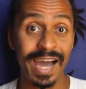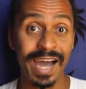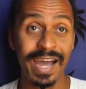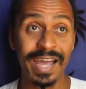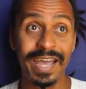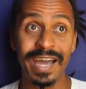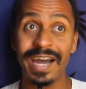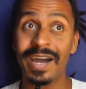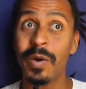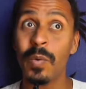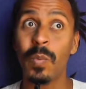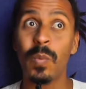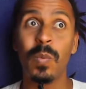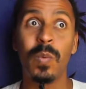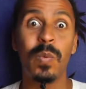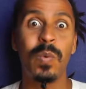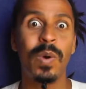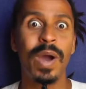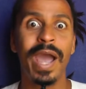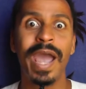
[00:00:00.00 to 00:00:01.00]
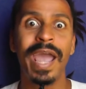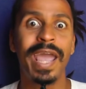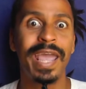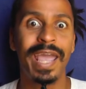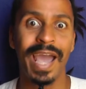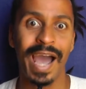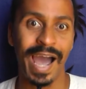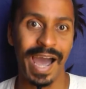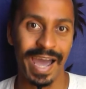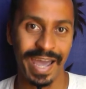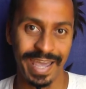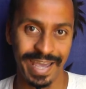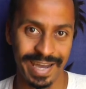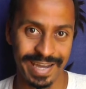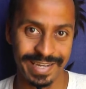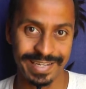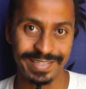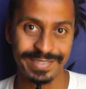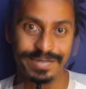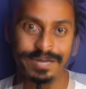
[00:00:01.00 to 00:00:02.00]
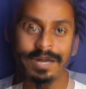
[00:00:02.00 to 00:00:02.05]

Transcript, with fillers: higher, way higher.